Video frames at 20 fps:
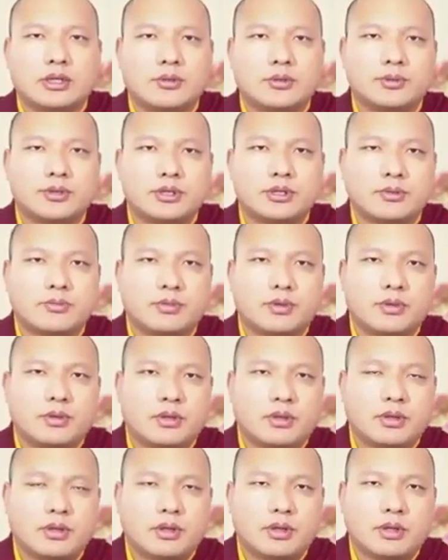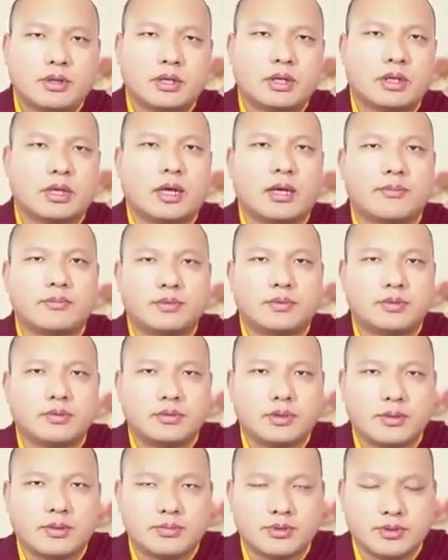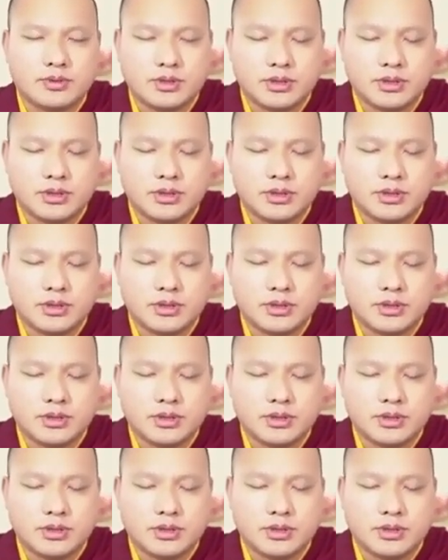speak about today is the